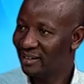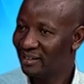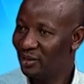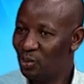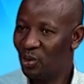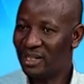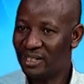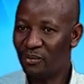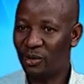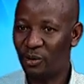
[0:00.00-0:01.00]
You want
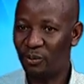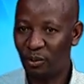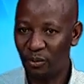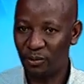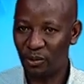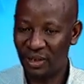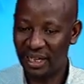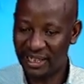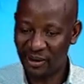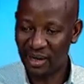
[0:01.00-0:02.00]
someone to prove to you
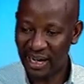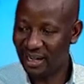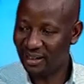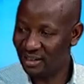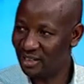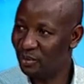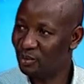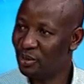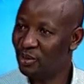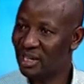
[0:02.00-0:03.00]
that I will add this. But
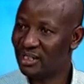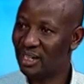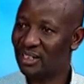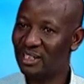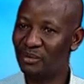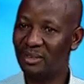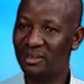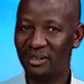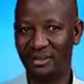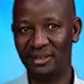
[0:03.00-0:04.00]
when you ask and someone
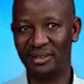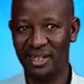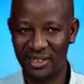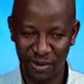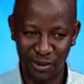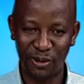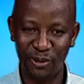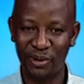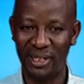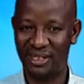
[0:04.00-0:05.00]
says, no, no, you
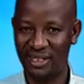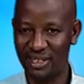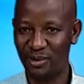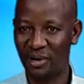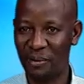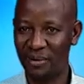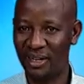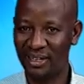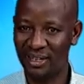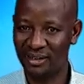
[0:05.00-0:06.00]
wait, things will happen,
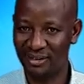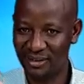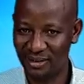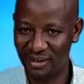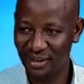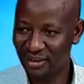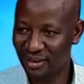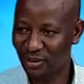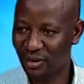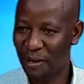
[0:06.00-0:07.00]
and then
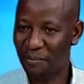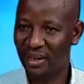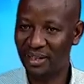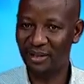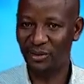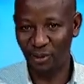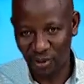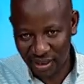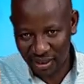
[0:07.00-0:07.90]
they don't happen, and then you wait.